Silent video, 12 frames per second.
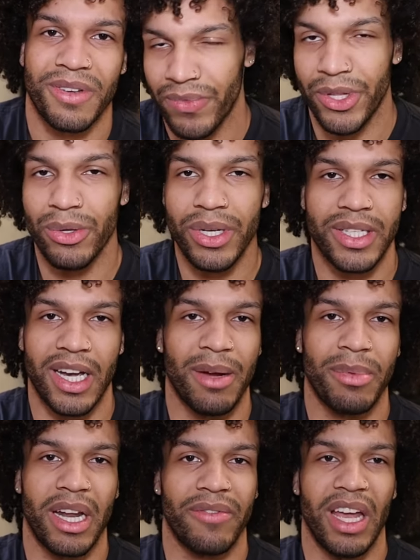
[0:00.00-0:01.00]
The only
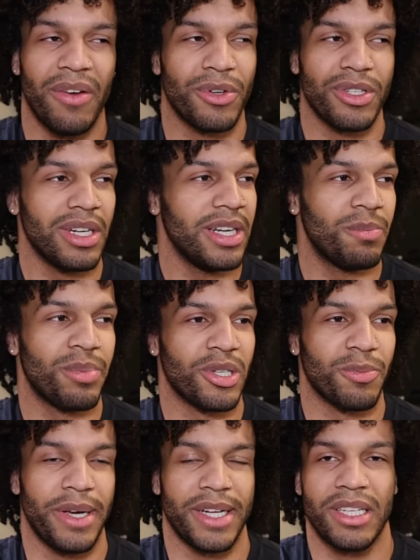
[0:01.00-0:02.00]
time that I've ever studied
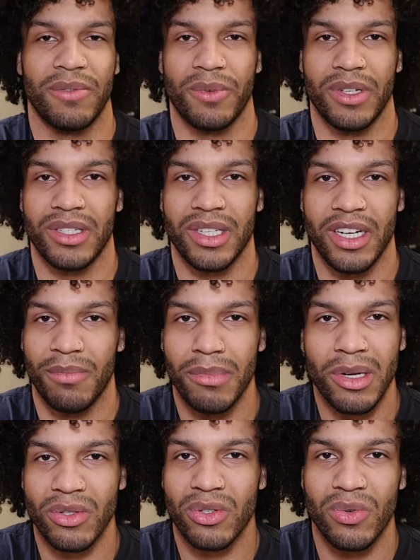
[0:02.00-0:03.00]
perspective was in a
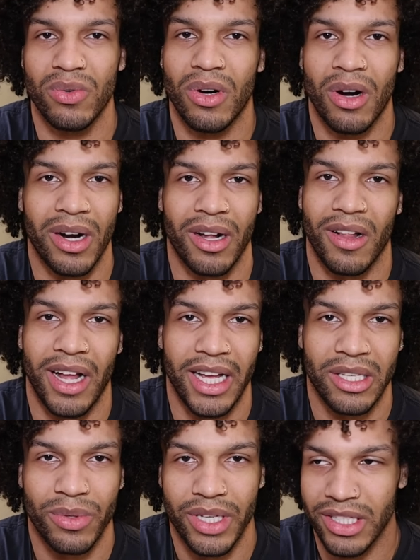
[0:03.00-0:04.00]
middle school art
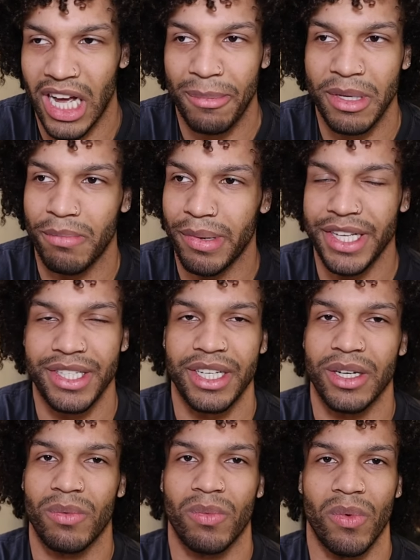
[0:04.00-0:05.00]
class where they taught me basic